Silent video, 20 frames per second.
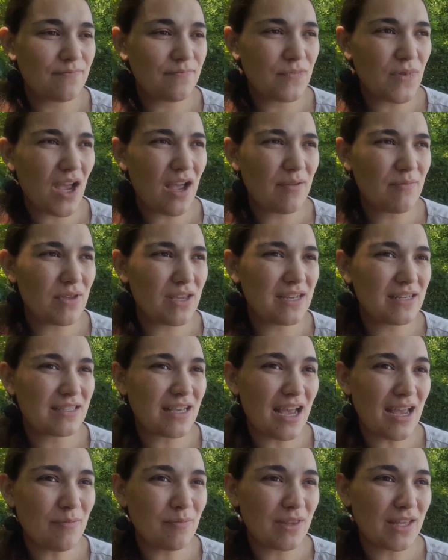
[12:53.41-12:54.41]
not because
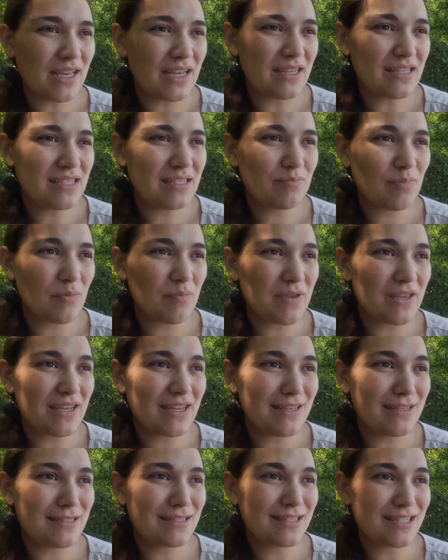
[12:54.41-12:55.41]
I'm less, but
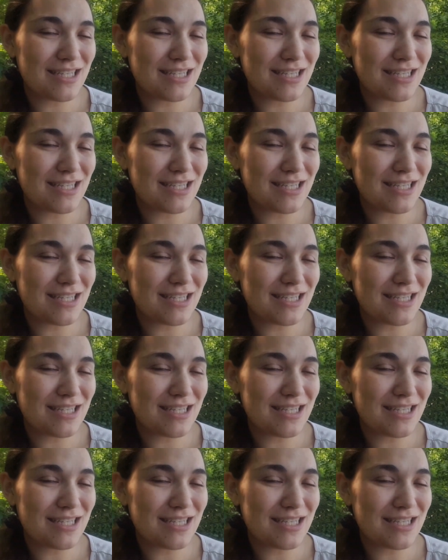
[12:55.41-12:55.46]
because